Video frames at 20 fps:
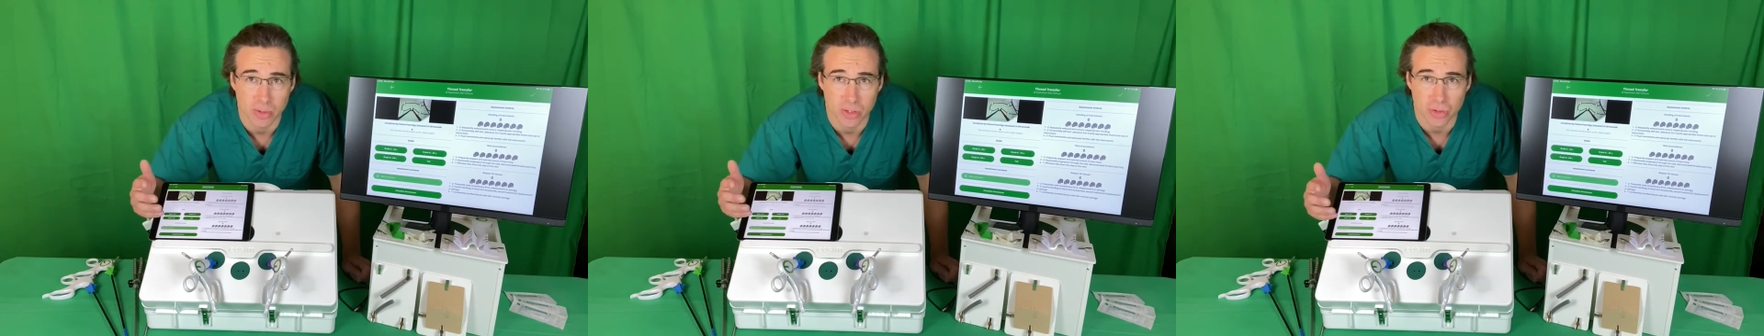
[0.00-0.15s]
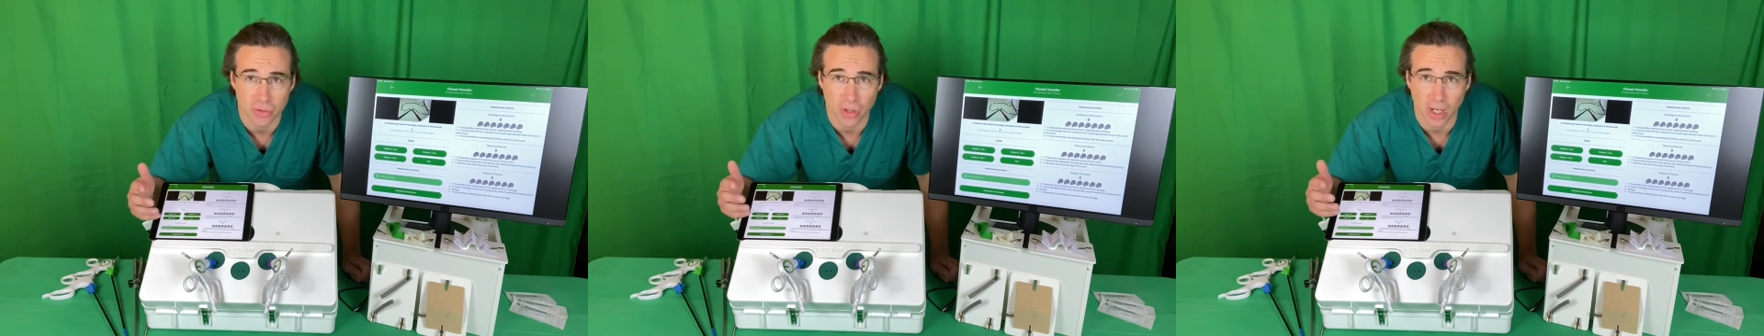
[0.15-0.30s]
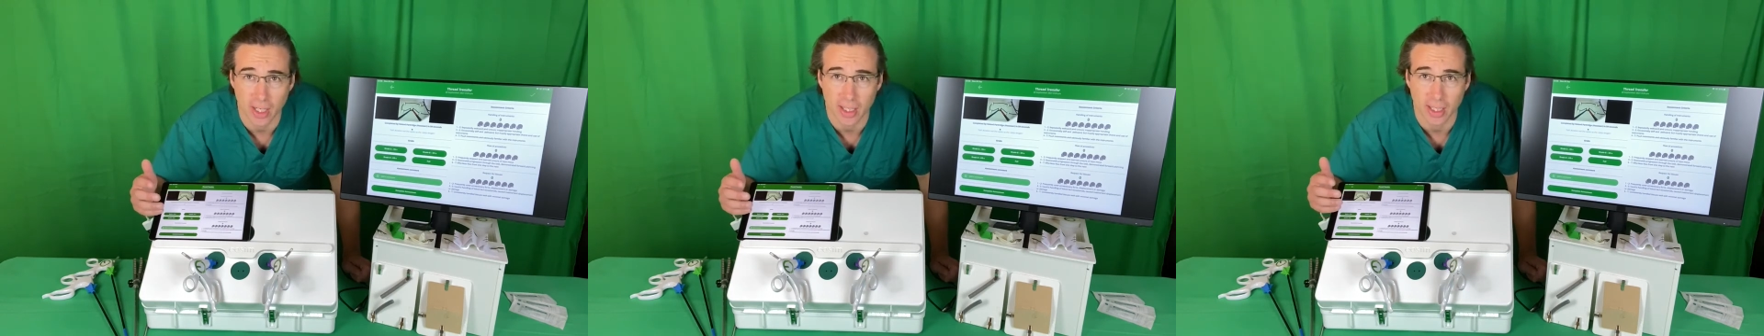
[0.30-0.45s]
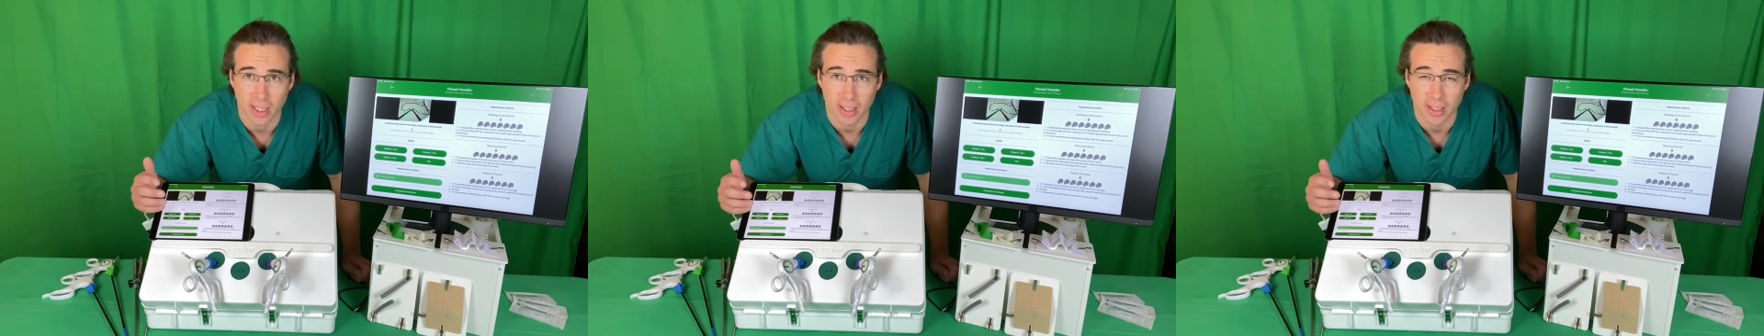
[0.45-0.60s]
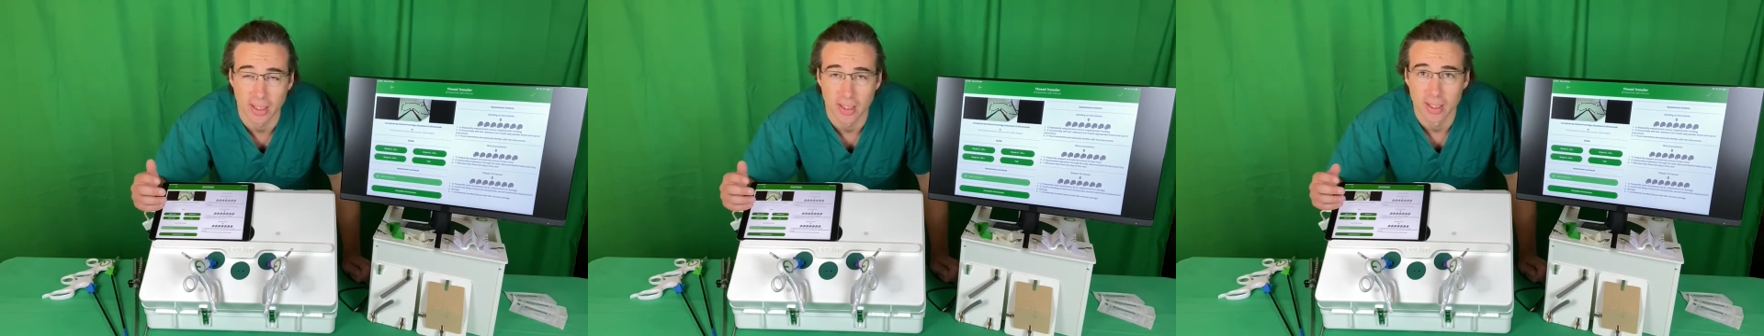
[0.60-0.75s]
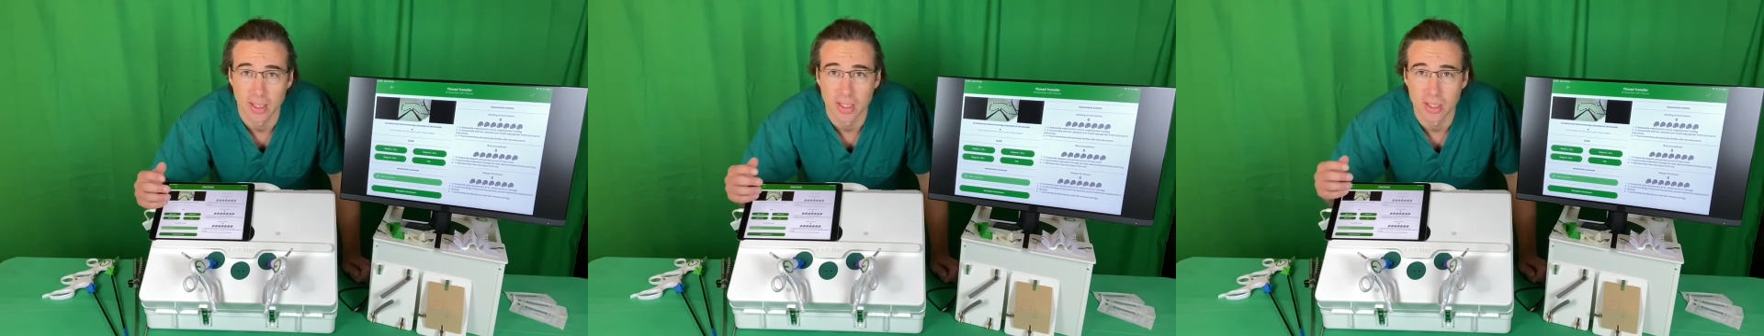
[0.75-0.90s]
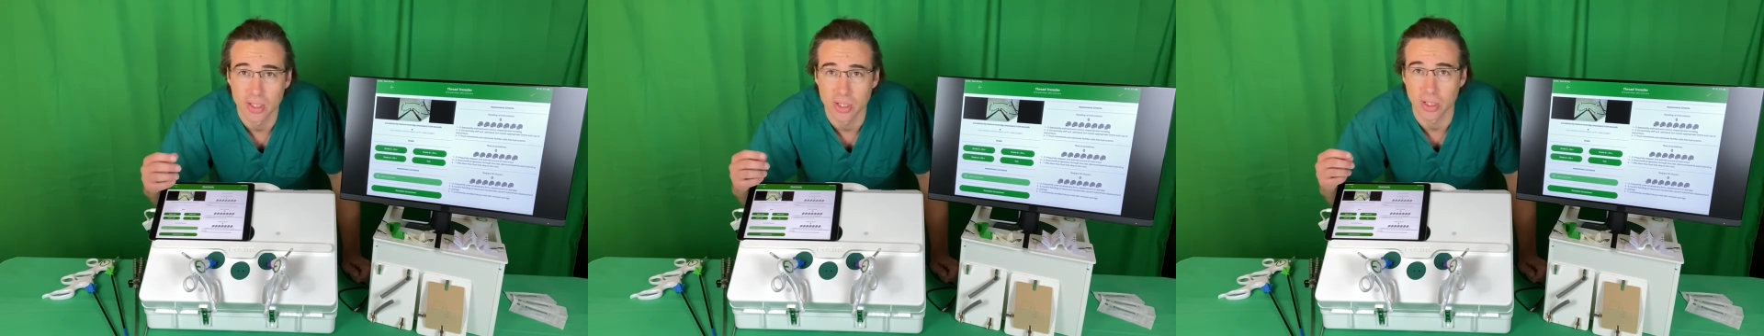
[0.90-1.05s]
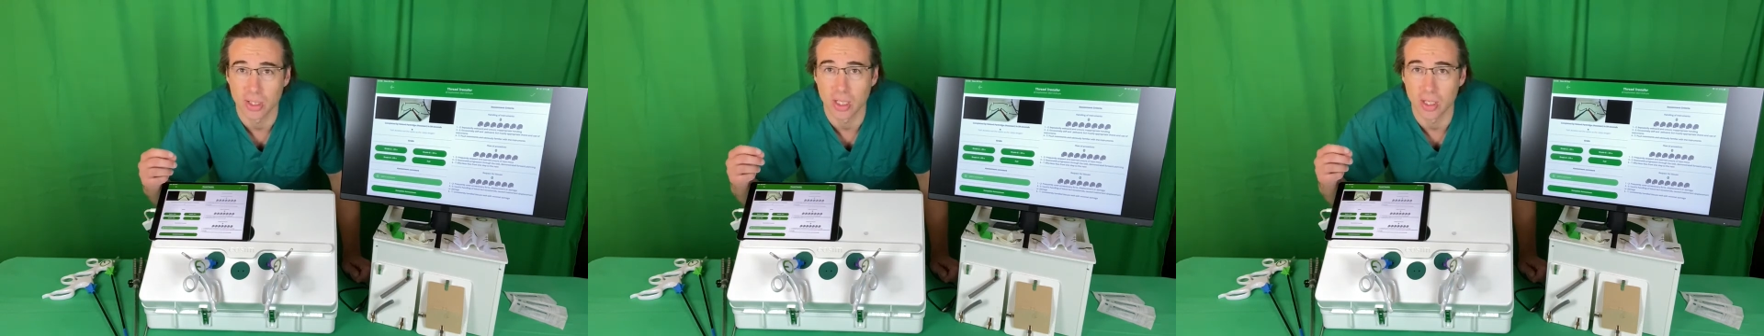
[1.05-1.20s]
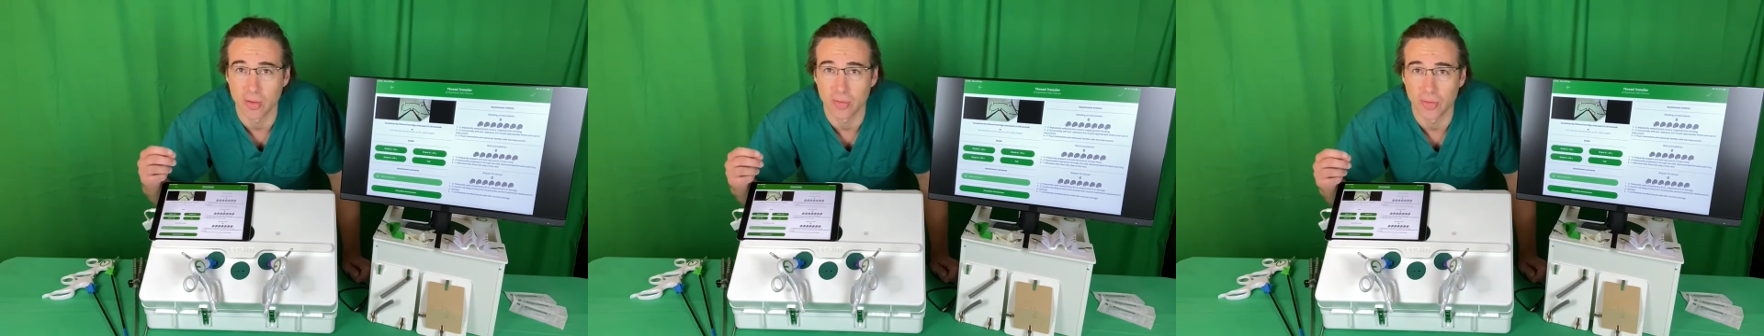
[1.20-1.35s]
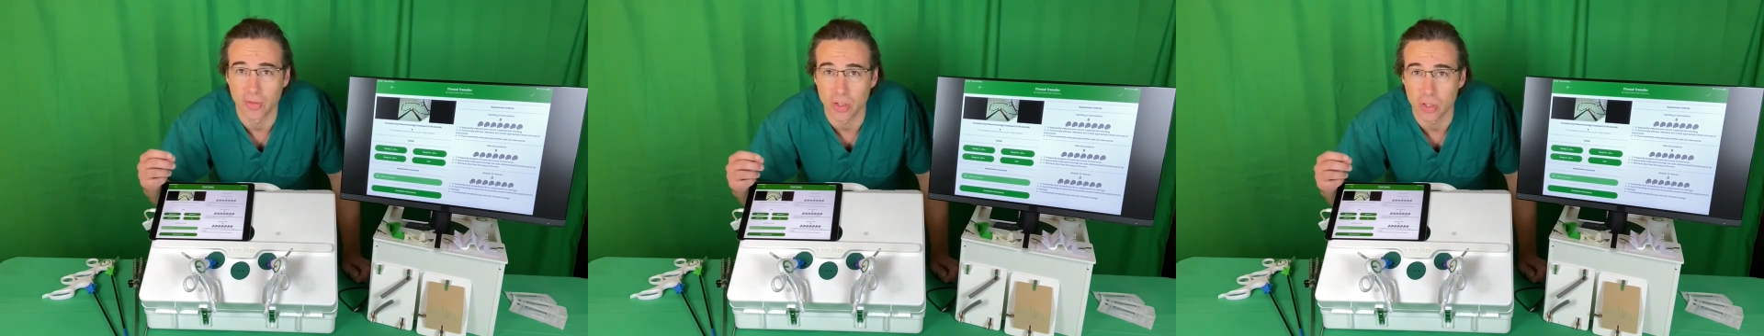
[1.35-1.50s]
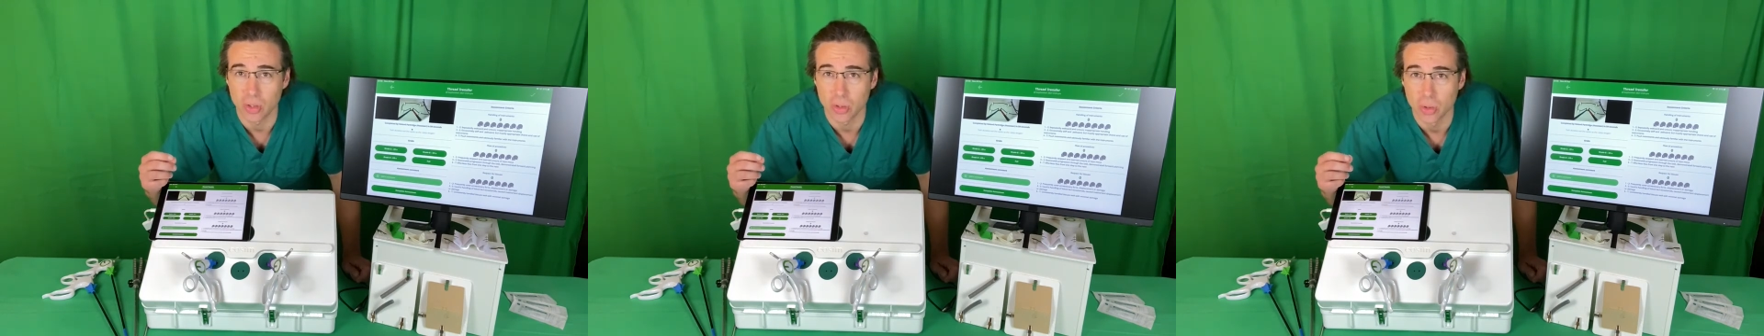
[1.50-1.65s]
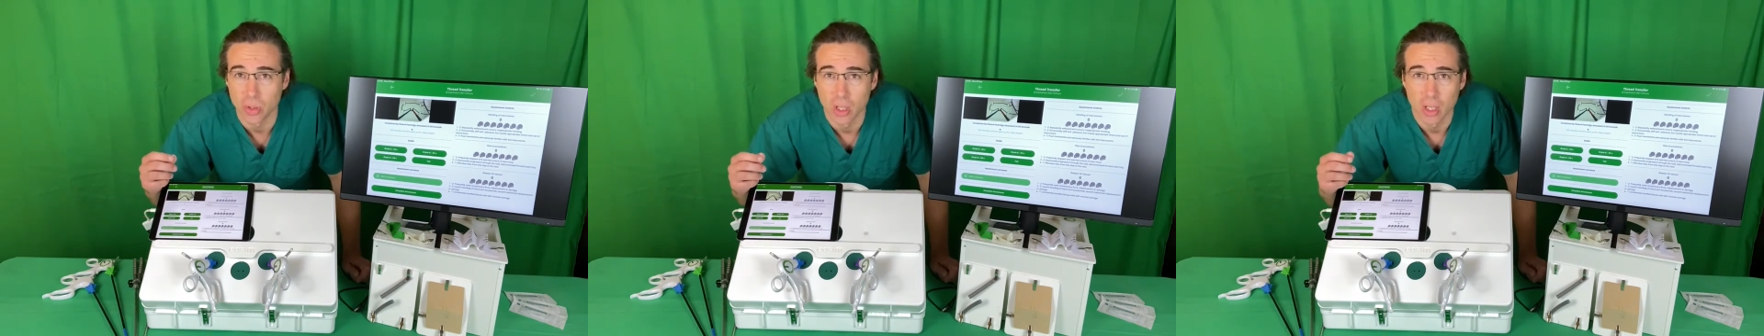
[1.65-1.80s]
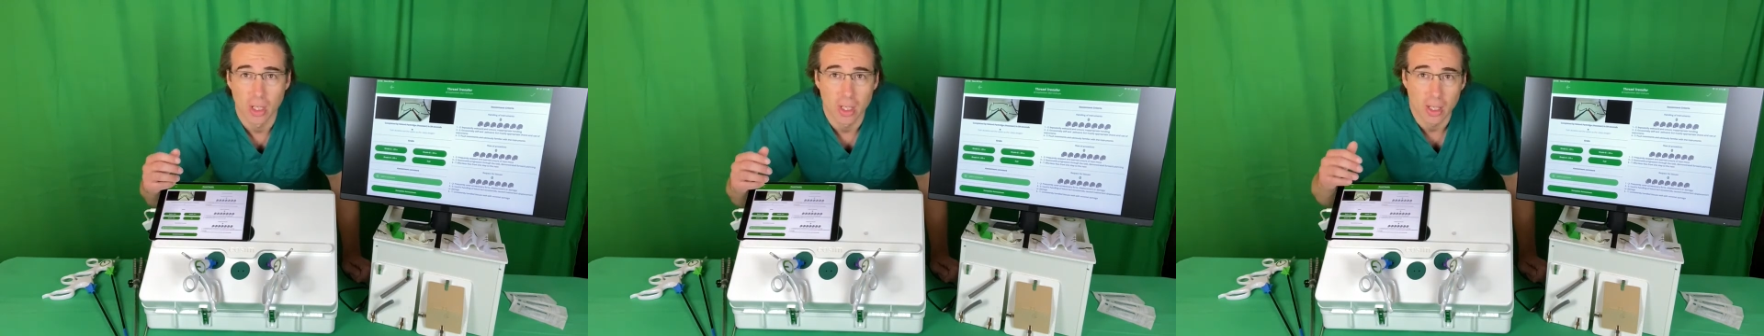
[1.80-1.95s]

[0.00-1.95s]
tracking to give you